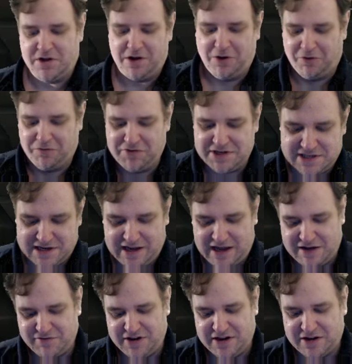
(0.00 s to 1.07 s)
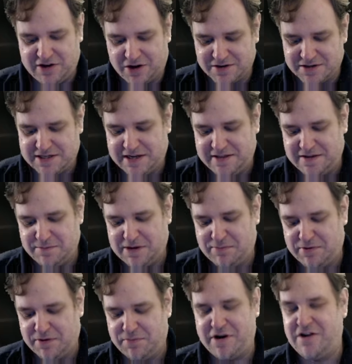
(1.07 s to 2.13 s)
obviously having content that
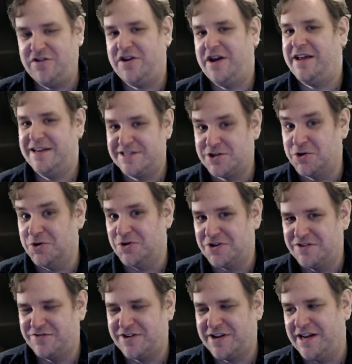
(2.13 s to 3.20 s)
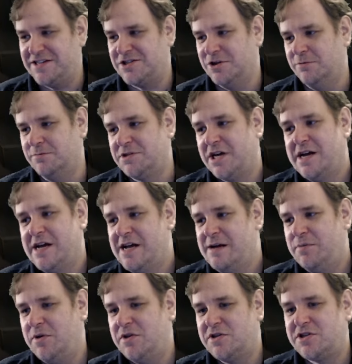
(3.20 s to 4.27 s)
people appreciate is good for getting subs,
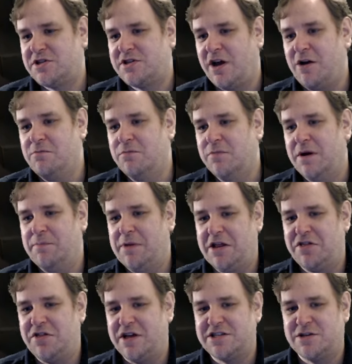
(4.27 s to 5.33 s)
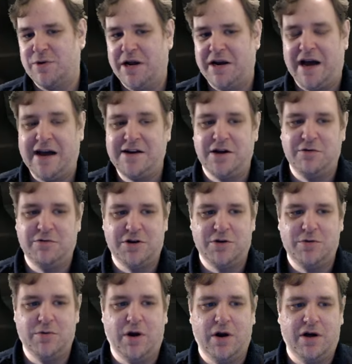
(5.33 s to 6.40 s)
but there's so many things to it, and I don't
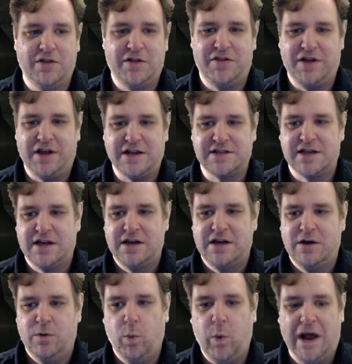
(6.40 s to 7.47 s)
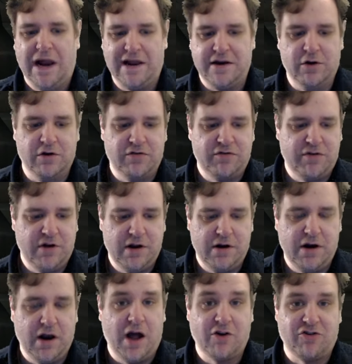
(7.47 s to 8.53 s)
do a lot of the things well enough. Uh,
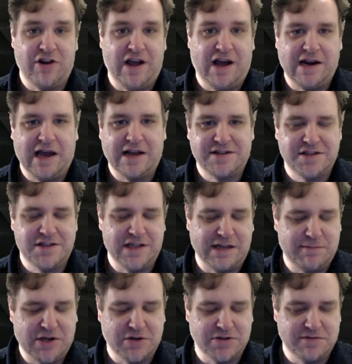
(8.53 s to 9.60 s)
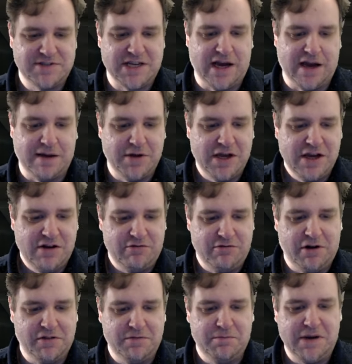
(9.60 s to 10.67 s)
largely, I like to think because of time
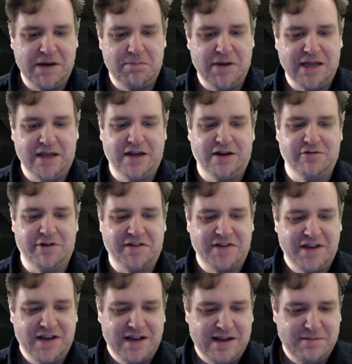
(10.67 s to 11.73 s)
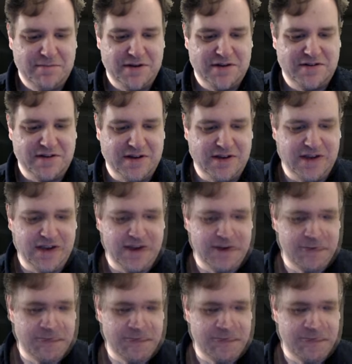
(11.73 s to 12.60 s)
rather than being pig ignorant. But uh, yeah.